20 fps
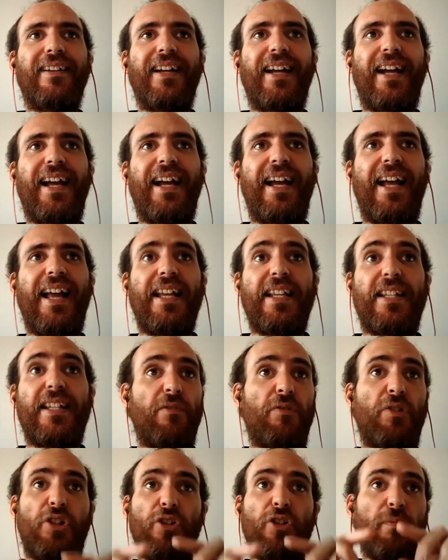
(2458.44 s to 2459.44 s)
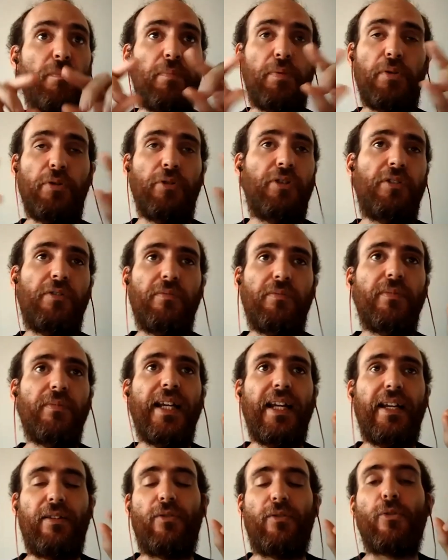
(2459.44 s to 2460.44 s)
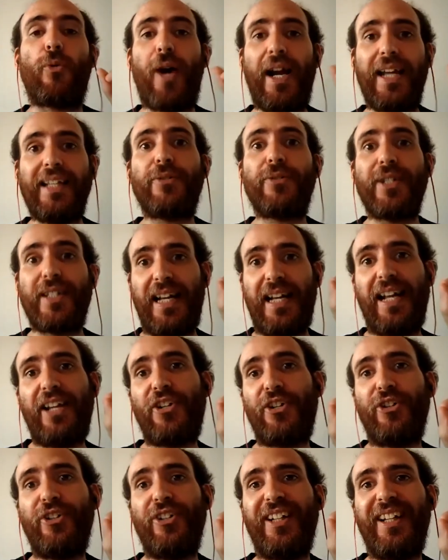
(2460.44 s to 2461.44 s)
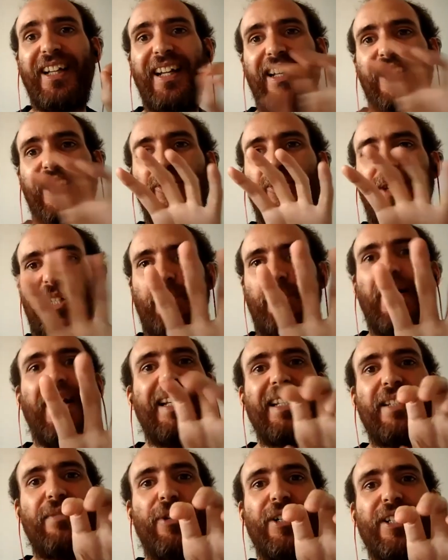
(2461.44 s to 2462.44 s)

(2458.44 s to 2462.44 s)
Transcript: uh, is you put the right translation into the Spanish, for